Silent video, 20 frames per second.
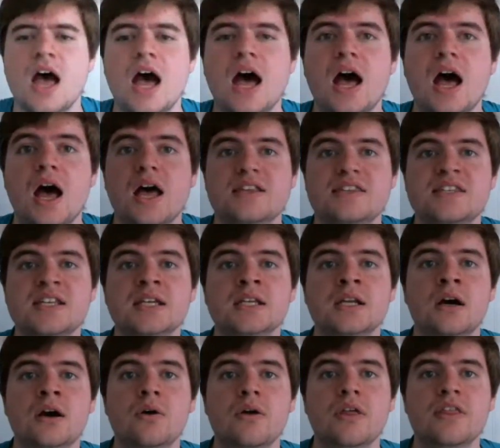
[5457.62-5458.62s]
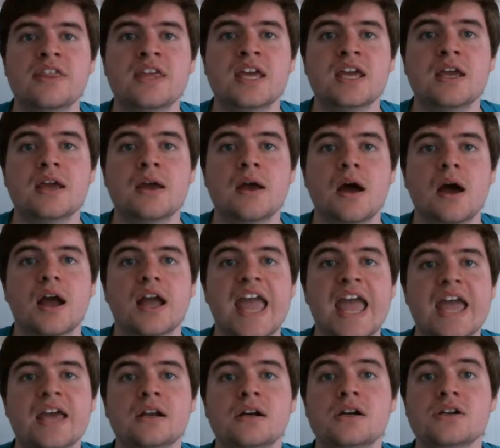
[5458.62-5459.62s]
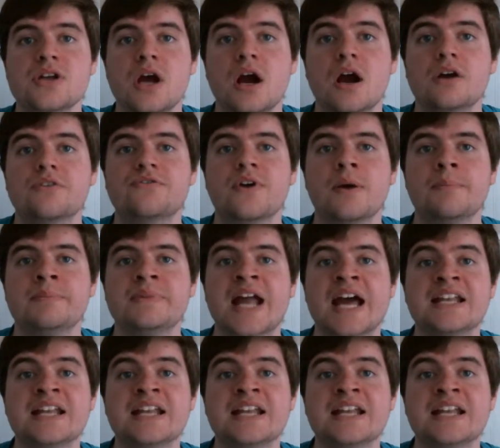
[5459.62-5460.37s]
Uh, Zeno, the Gators are from